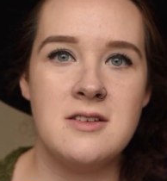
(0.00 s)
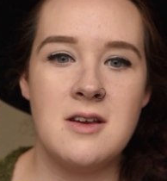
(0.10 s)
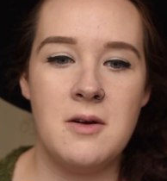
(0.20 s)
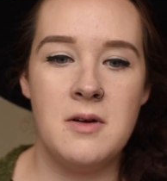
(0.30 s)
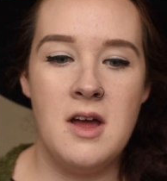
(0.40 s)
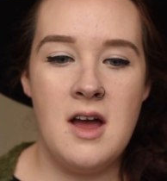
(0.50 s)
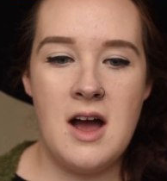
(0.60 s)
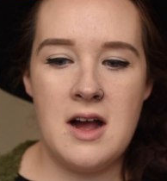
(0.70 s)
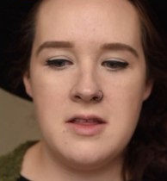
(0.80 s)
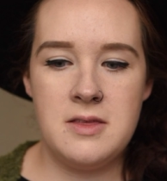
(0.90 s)
So
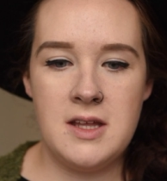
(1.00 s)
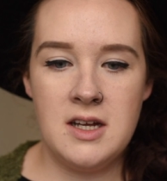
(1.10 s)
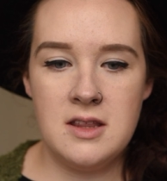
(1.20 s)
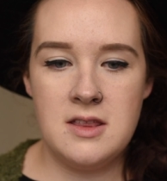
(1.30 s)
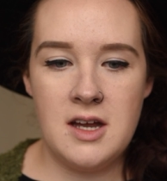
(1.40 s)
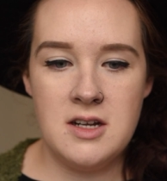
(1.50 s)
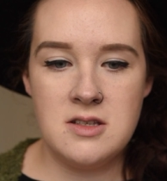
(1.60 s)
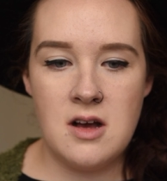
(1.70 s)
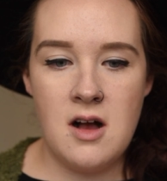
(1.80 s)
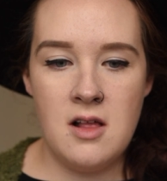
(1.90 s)
I think that
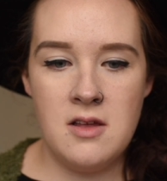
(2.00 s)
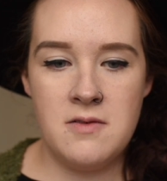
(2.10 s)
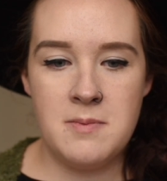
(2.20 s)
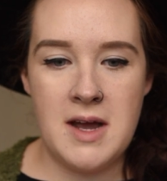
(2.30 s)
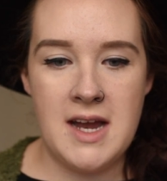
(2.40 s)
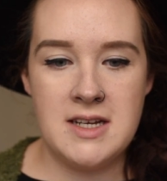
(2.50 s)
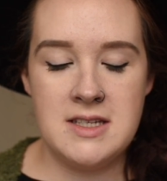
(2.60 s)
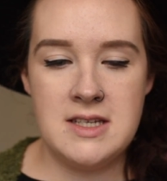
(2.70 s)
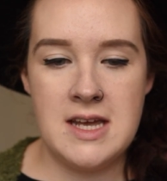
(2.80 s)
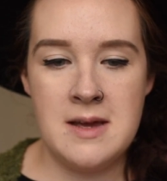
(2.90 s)
is all of my
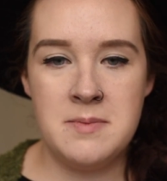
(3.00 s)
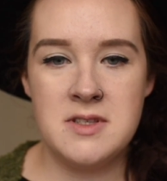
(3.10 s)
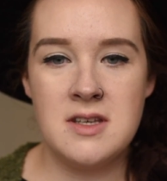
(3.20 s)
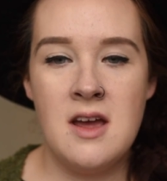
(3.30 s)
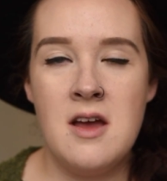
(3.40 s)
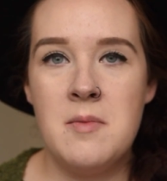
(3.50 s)
tips.